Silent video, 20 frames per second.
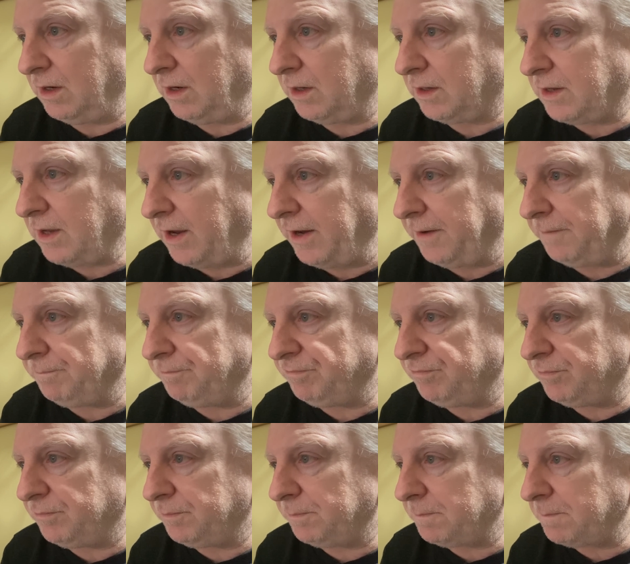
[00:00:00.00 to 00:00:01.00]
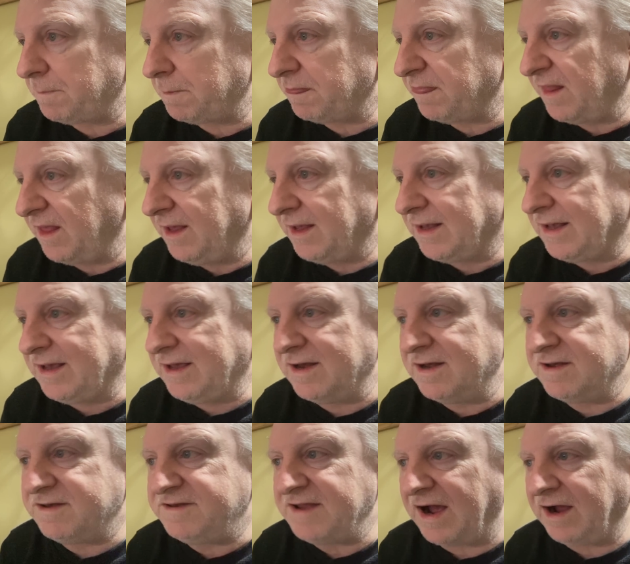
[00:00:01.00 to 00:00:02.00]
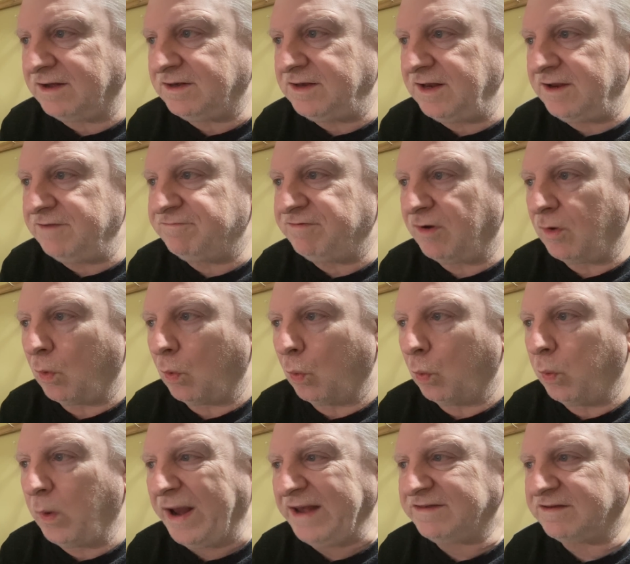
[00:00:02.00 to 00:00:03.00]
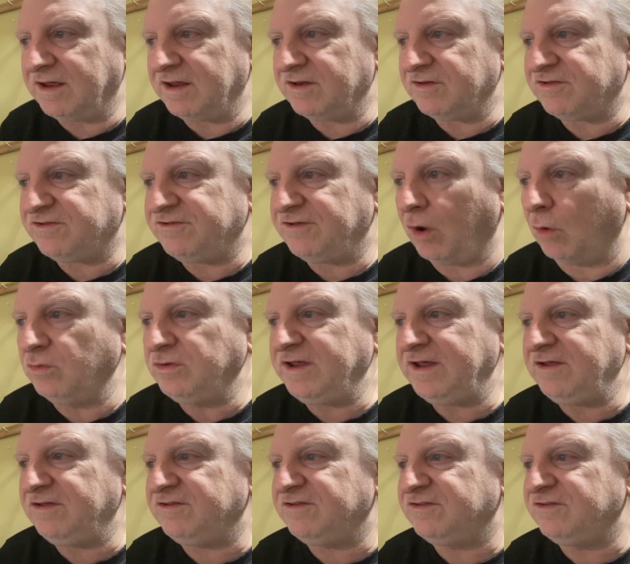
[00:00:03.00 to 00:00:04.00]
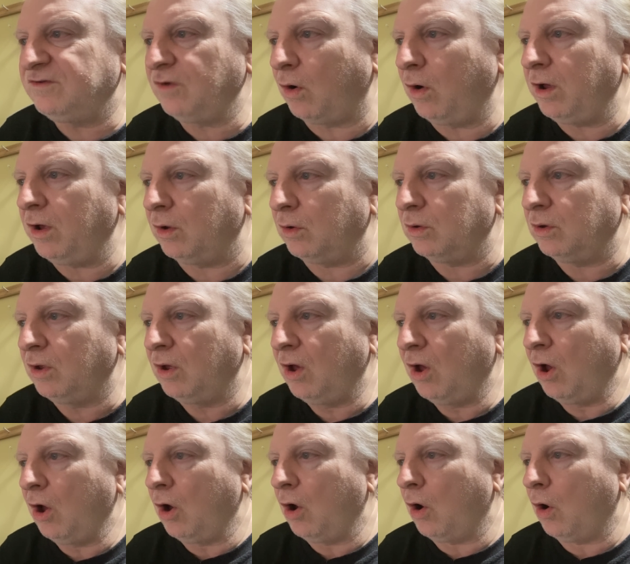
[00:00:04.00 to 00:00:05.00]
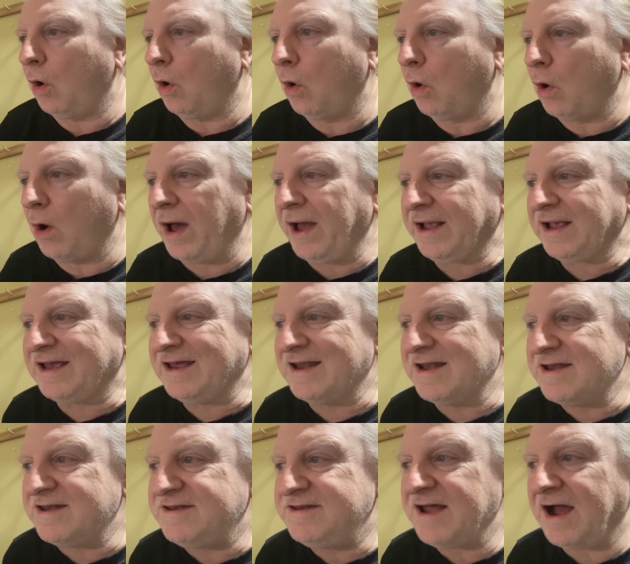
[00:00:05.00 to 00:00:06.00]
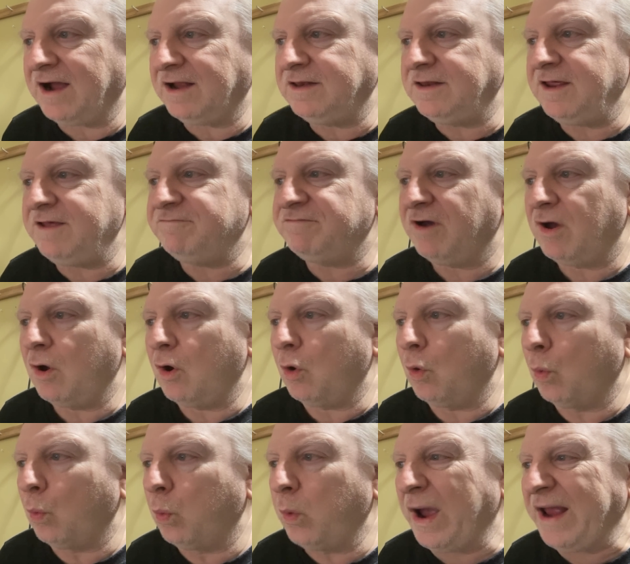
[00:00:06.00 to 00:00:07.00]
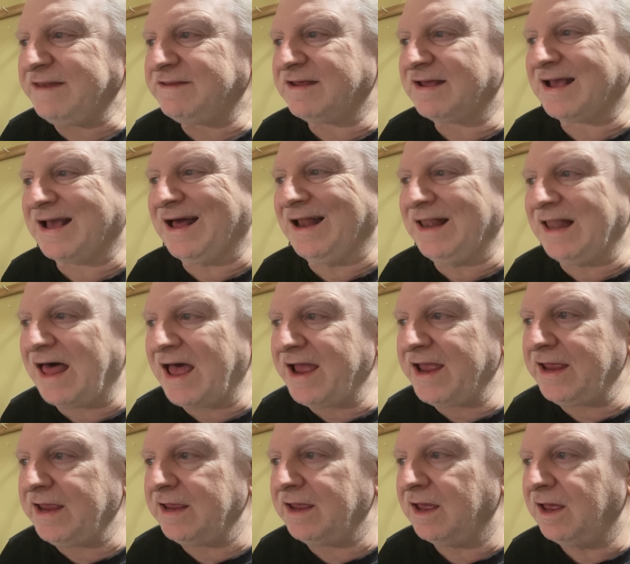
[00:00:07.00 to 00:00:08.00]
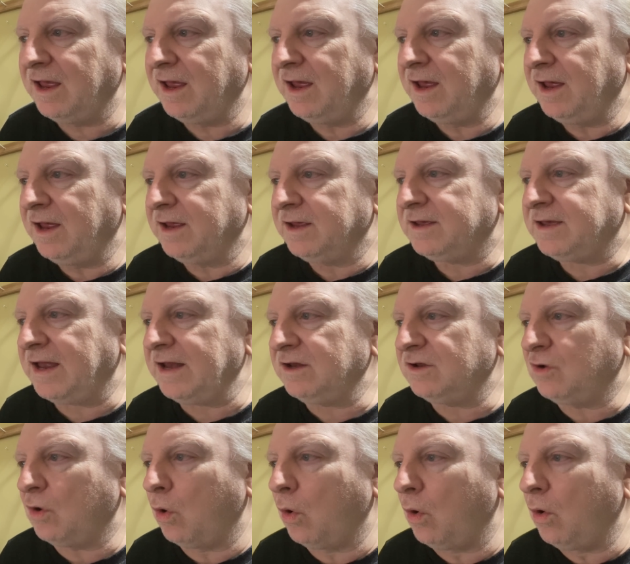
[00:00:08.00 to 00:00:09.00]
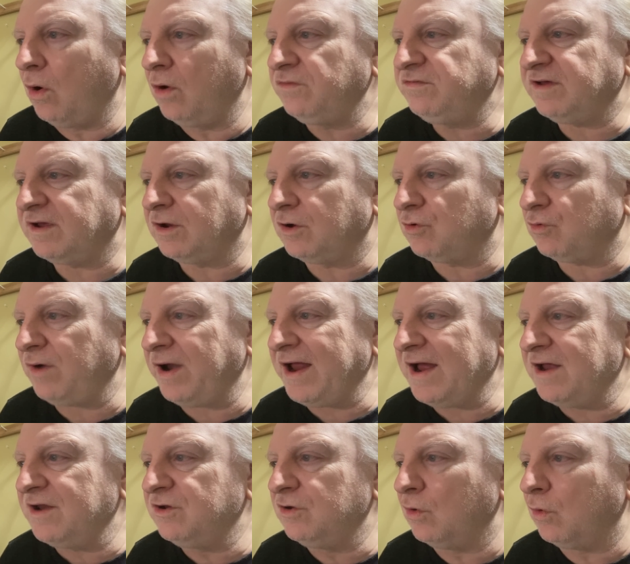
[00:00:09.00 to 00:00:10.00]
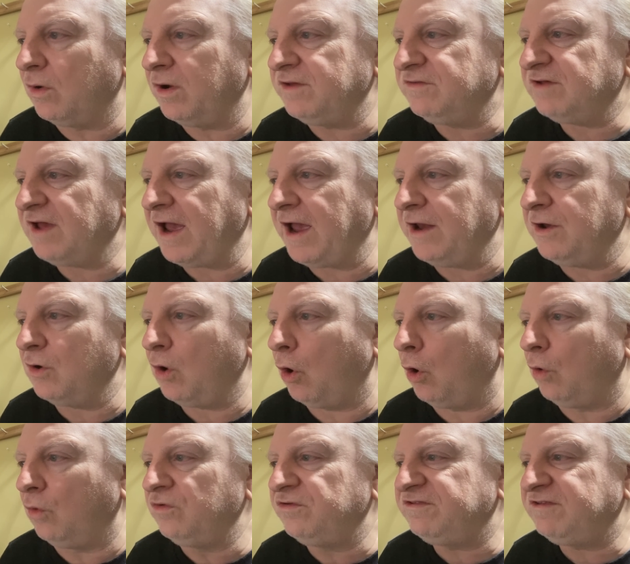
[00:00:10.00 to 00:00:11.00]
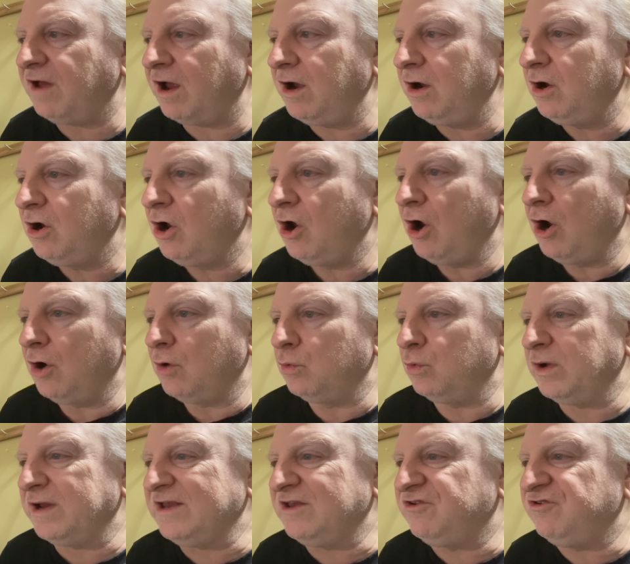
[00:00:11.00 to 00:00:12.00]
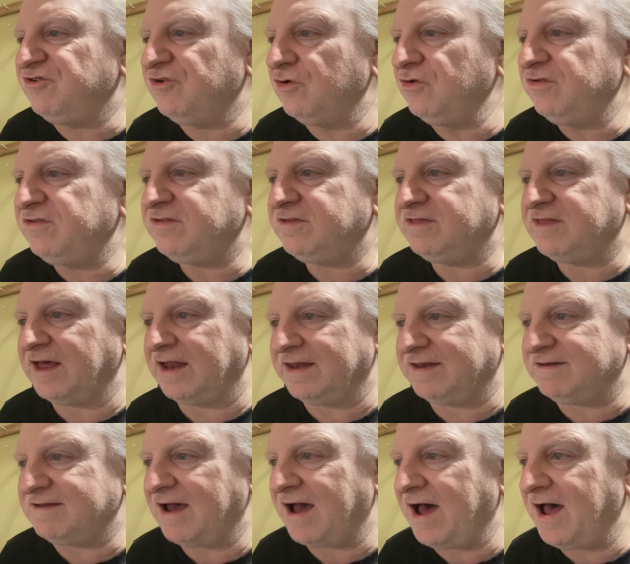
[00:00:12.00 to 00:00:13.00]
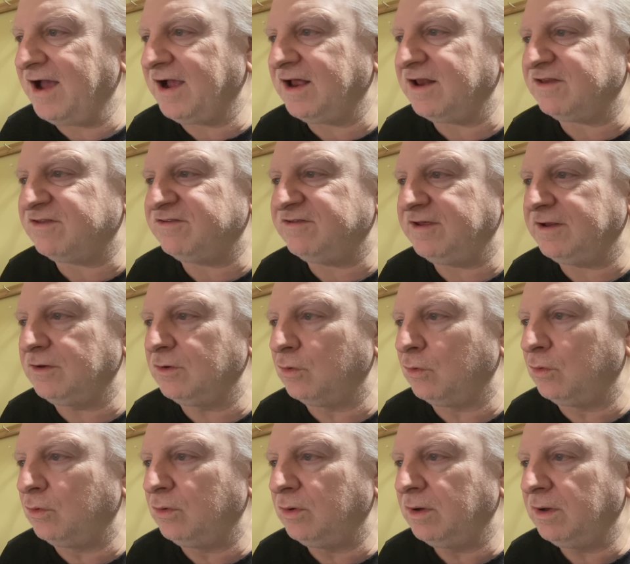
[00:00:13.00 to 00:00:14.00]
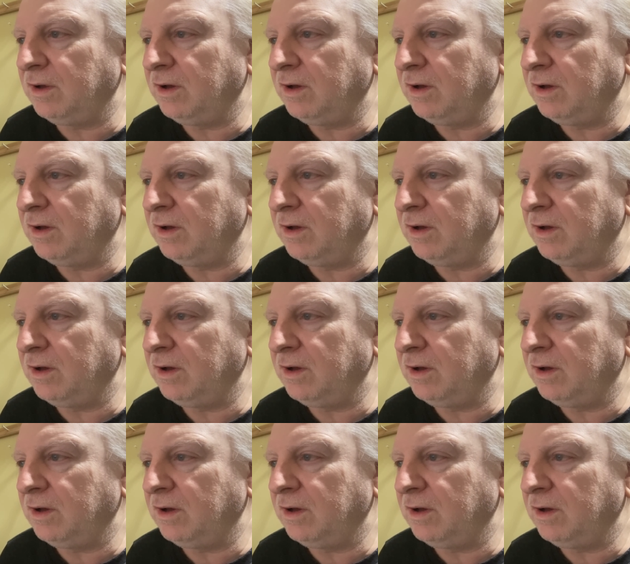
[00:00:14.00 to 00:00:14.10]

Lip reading: Okay. Conductive wet salty soil or conductive wet clay can cause ground noise and also reduce the target signal